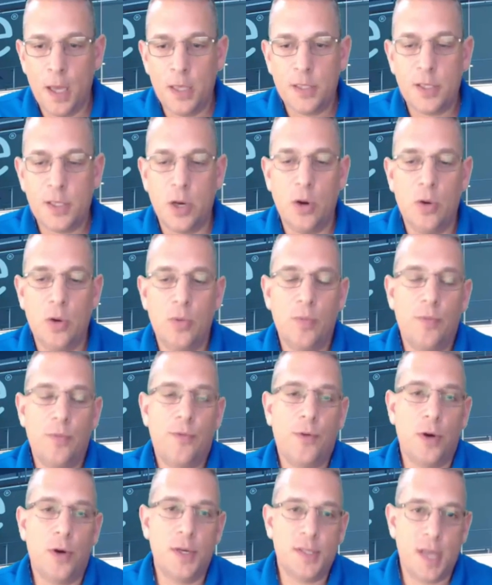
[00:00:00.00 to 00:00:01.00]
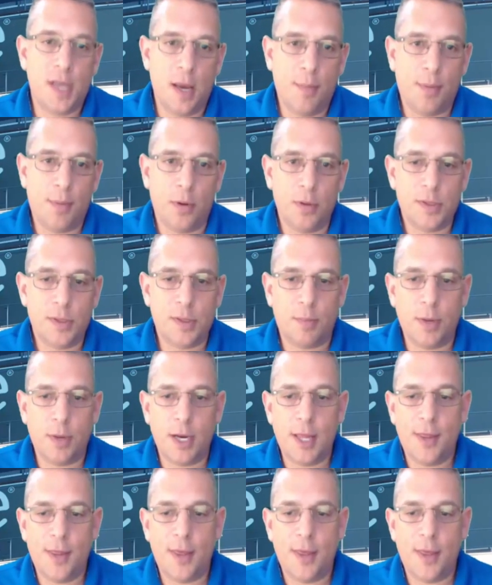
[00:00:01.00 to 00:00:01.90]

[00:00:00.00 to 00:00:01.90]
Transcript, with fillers: So, for example, somebody